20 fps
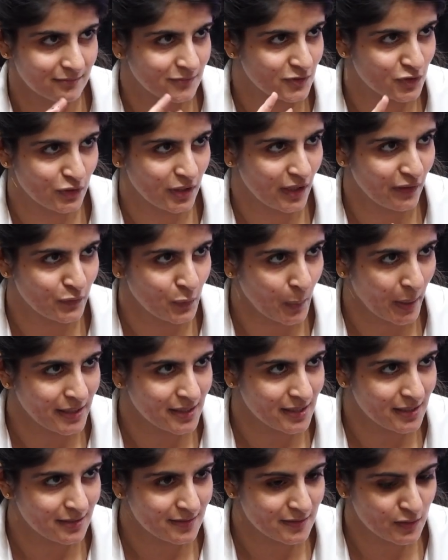So they have
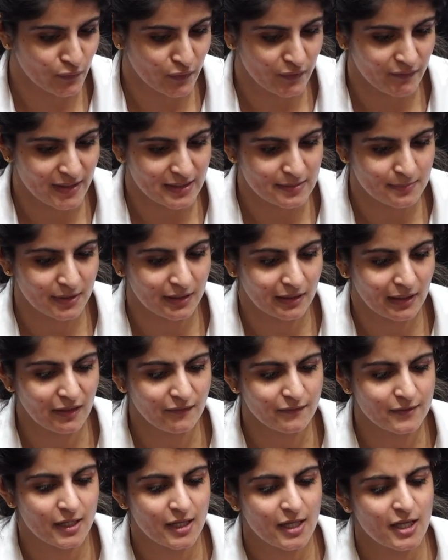20 years of investment
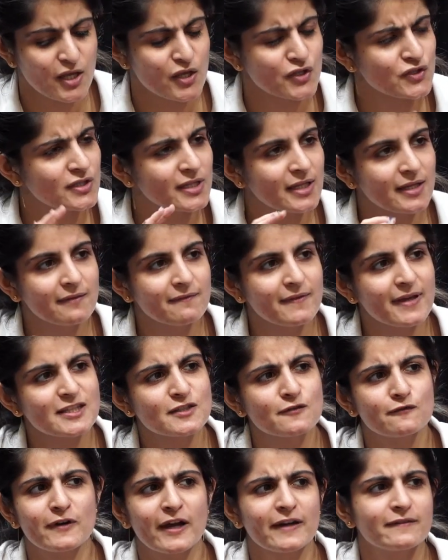left. So they
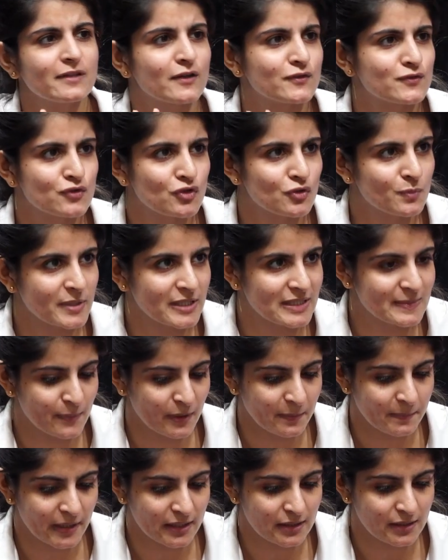invest 5,000 rupees
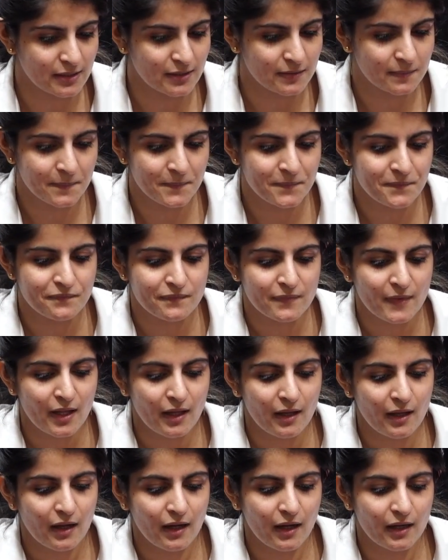per month.
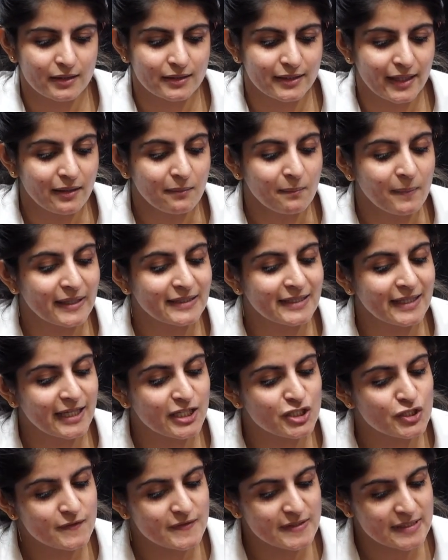Then by the
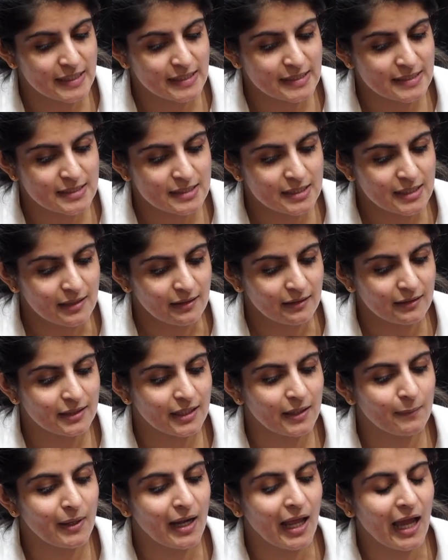age of 60,
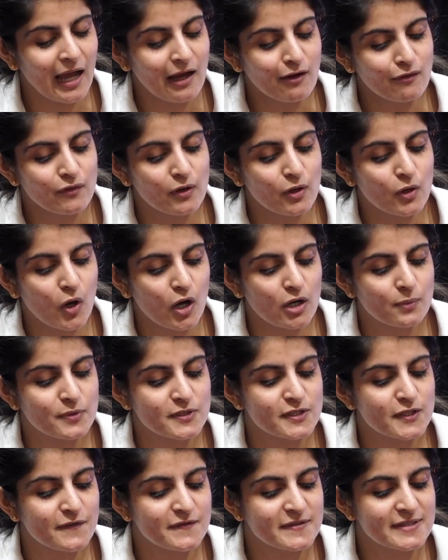they will have a
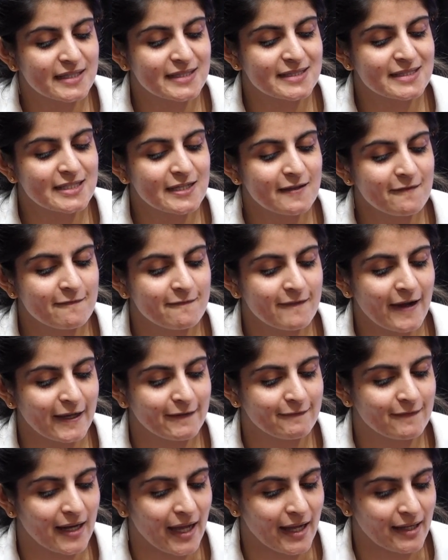corpus of
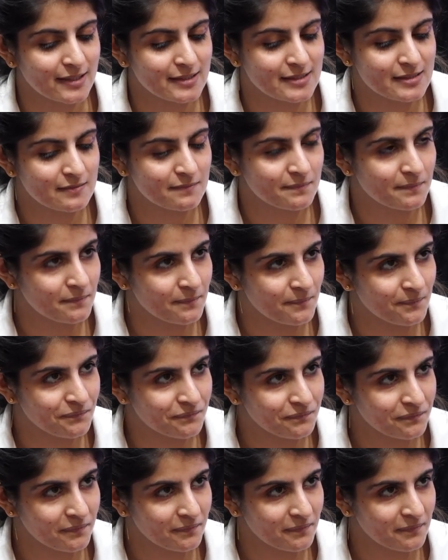65 lakhs
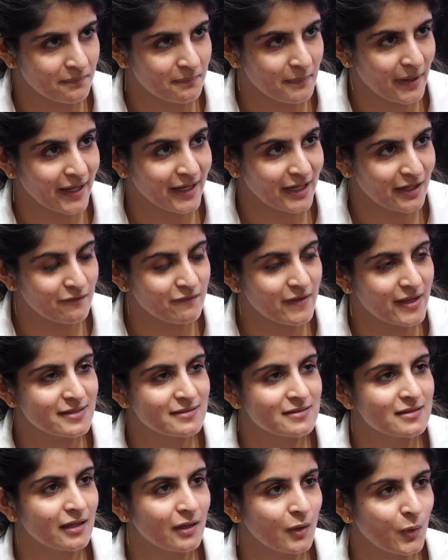by
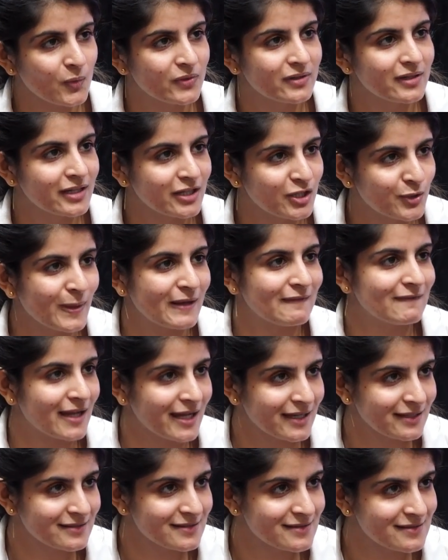investing only 12
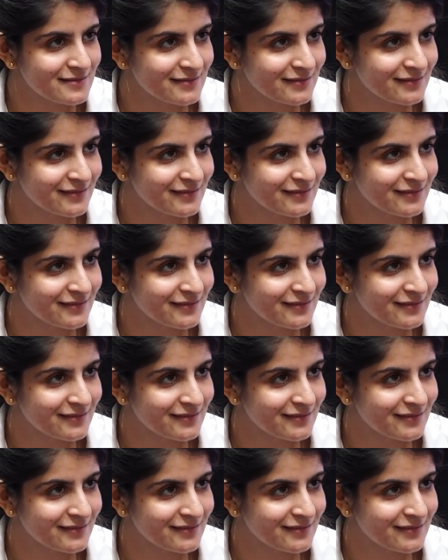lakhs.